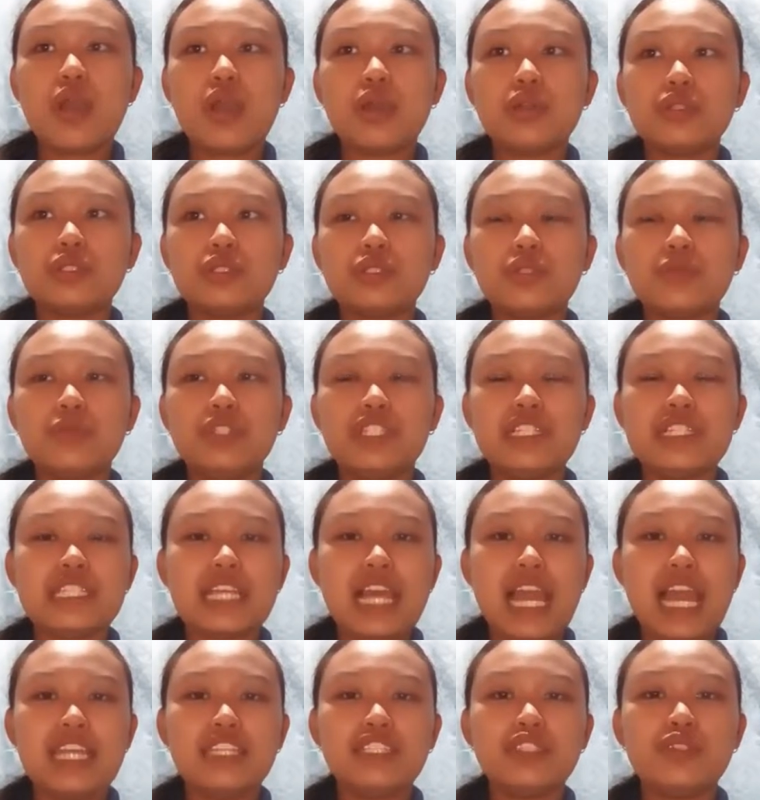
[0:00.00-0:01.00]
also
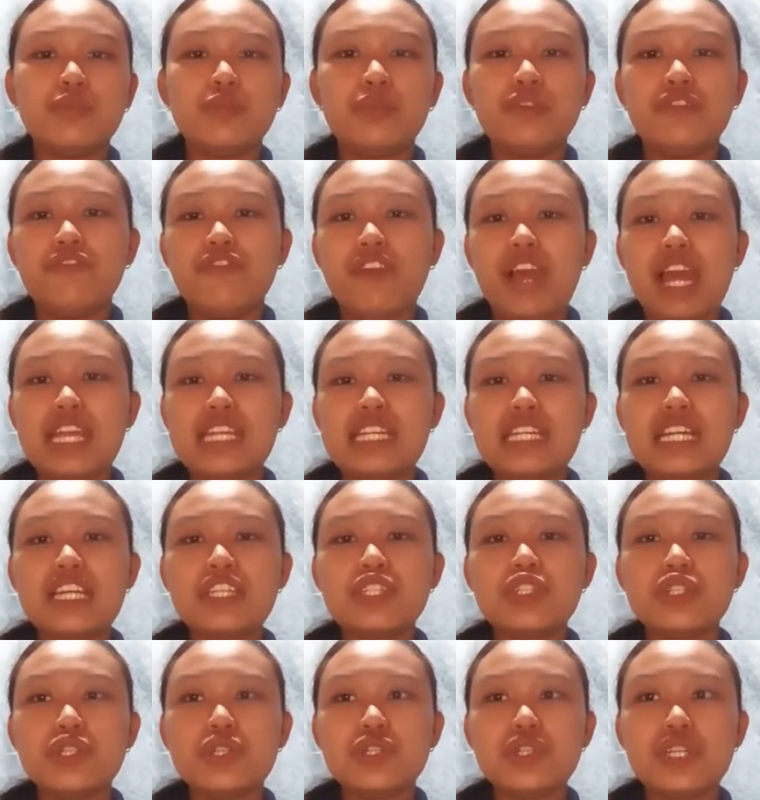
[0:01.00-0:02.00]
designed to provide
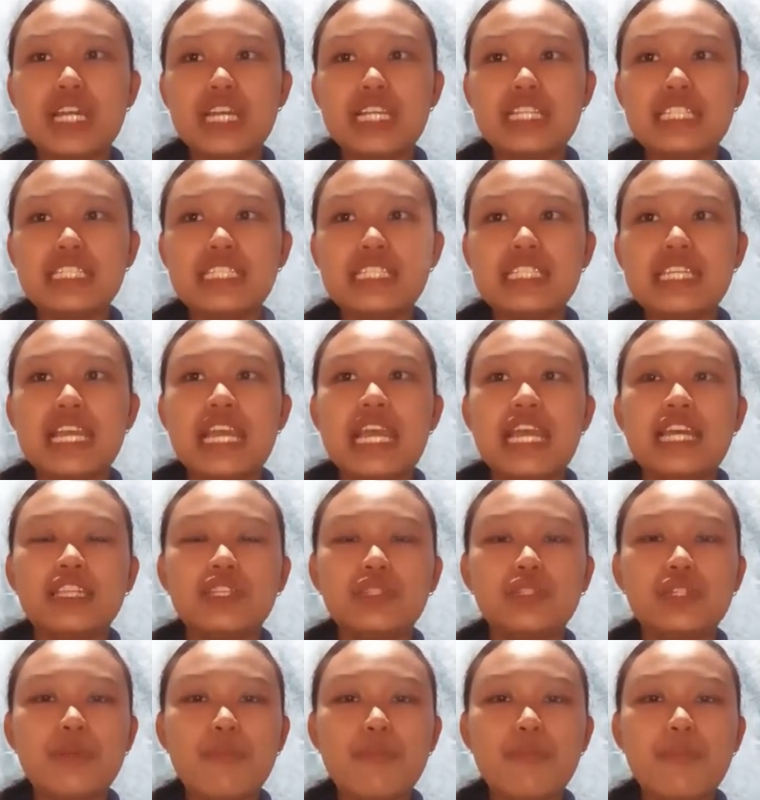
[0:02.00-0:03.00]
assurance
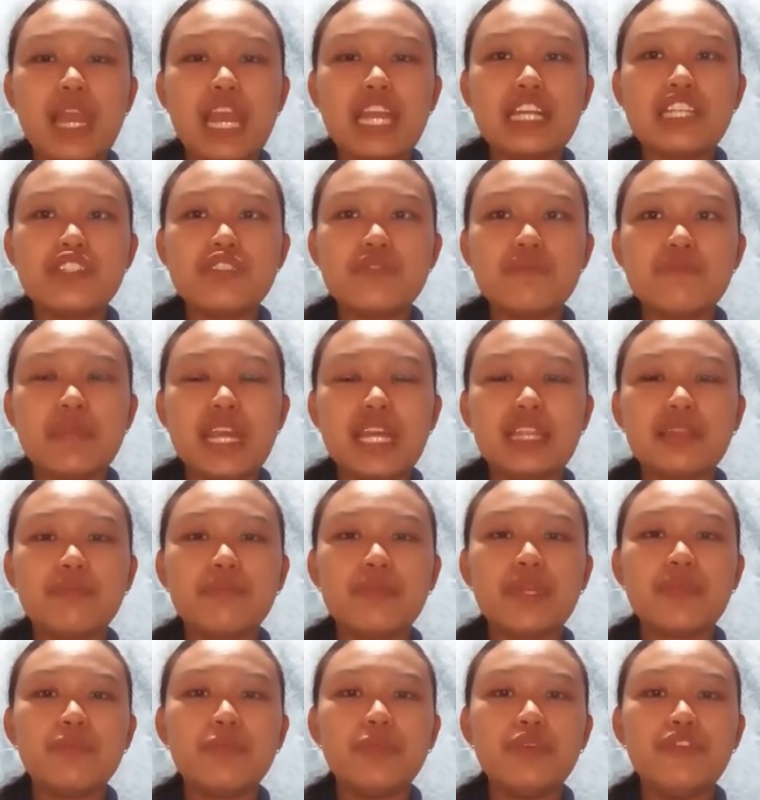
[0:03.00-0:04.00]
to the
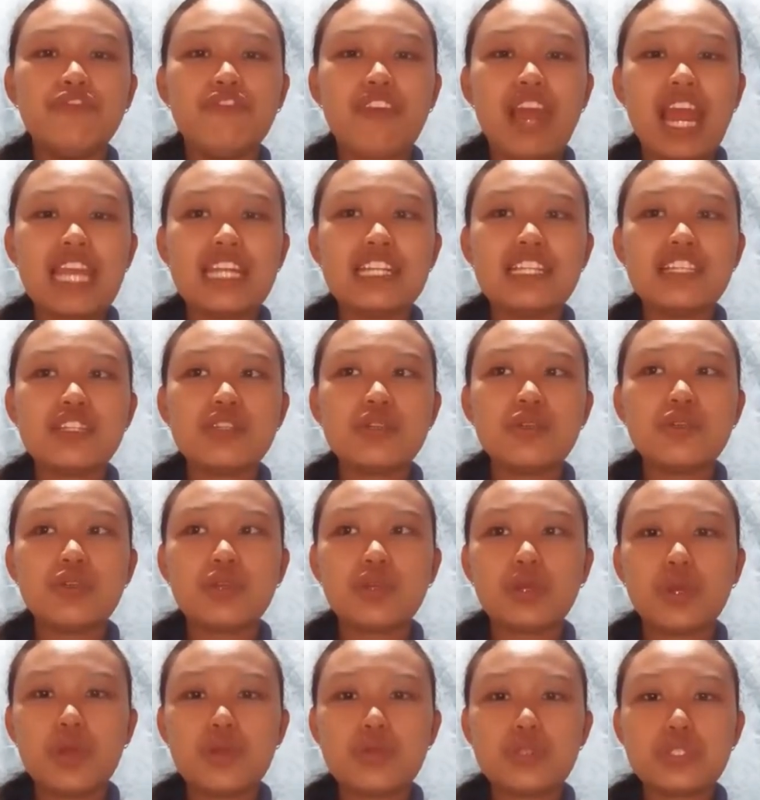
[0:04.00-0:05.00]
management by providing
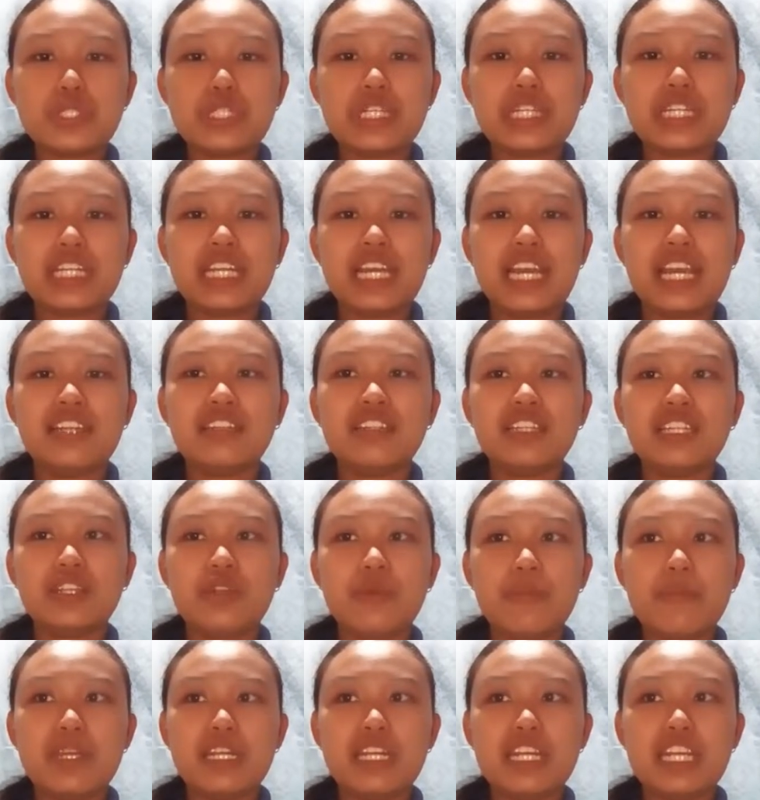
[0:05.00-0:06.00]
conclusion and
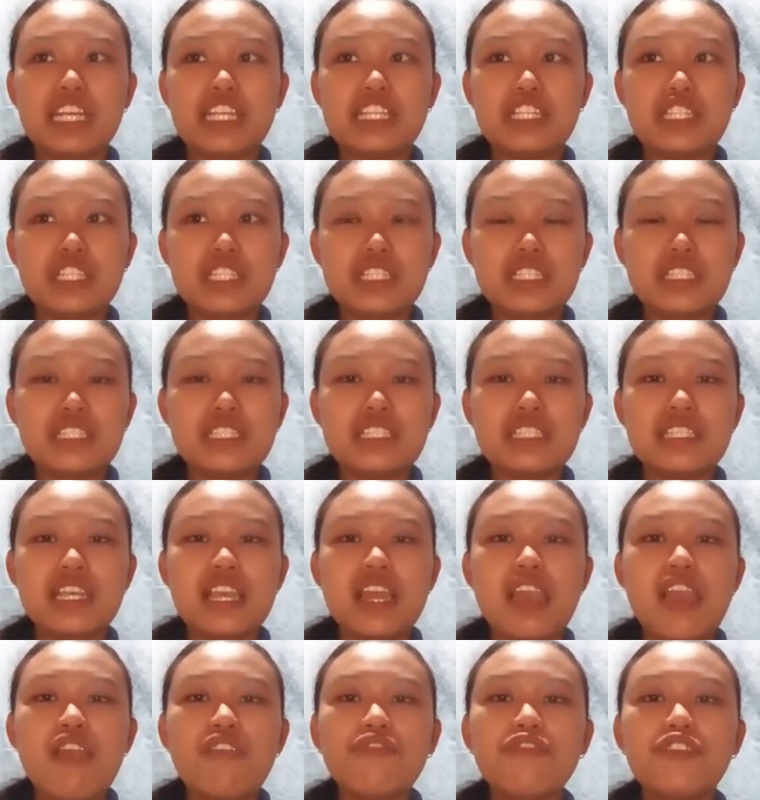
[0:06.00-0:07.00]
recommendations
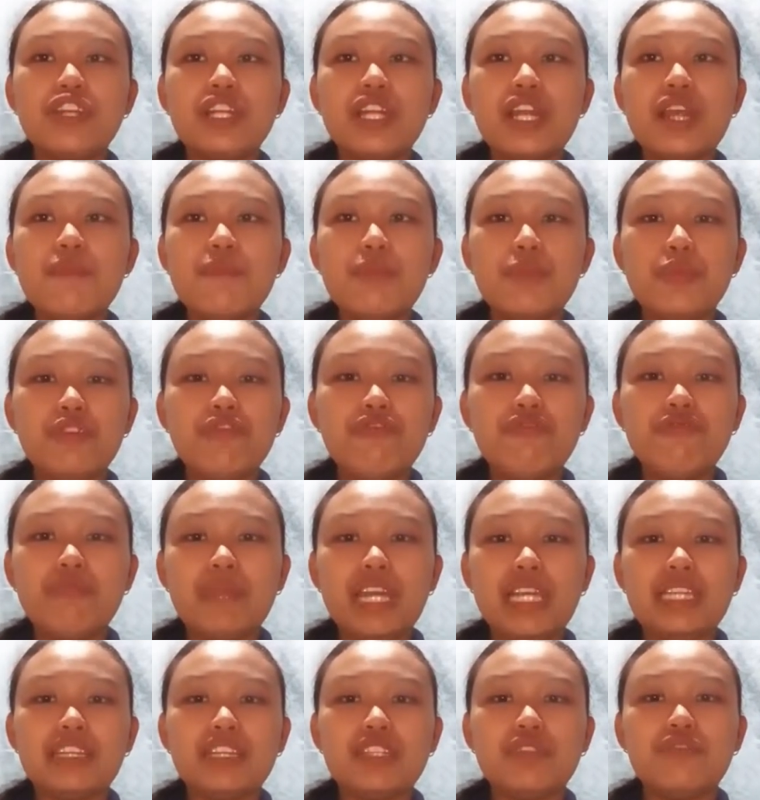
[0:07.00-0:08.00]
for the
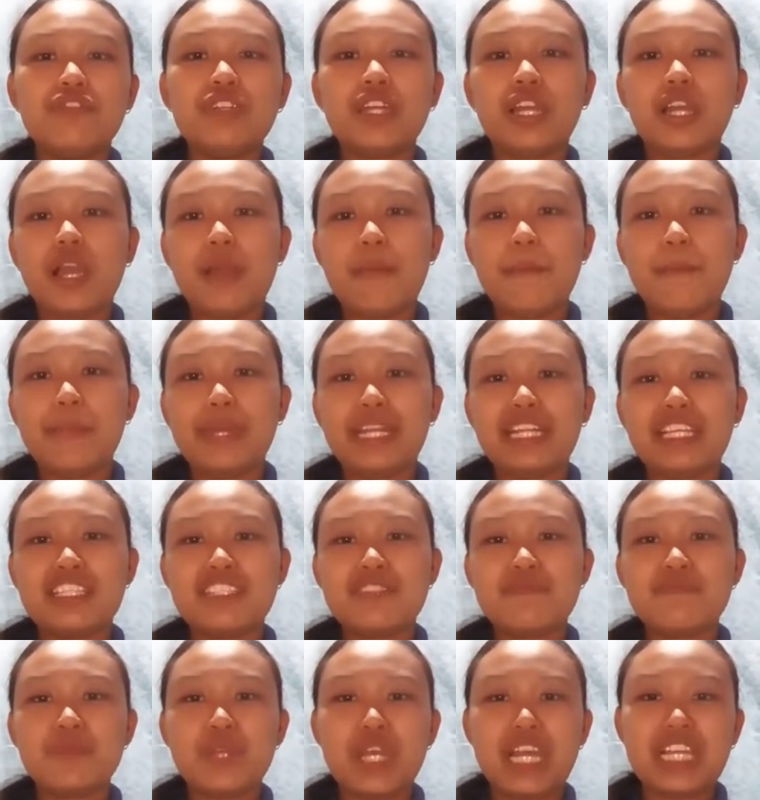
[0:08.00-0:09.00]
improvement of the
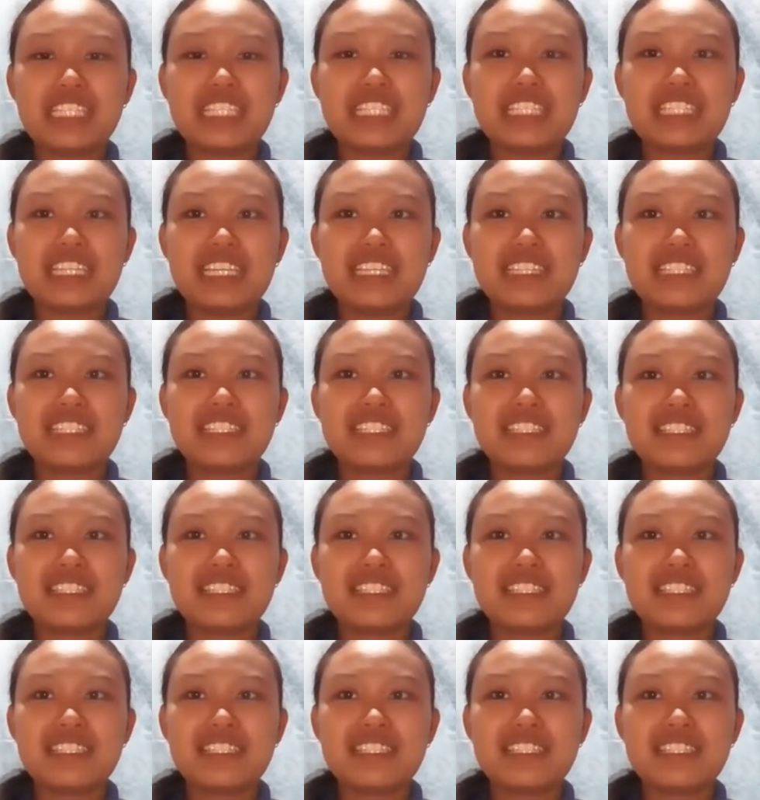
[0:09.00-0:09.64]
company's processes.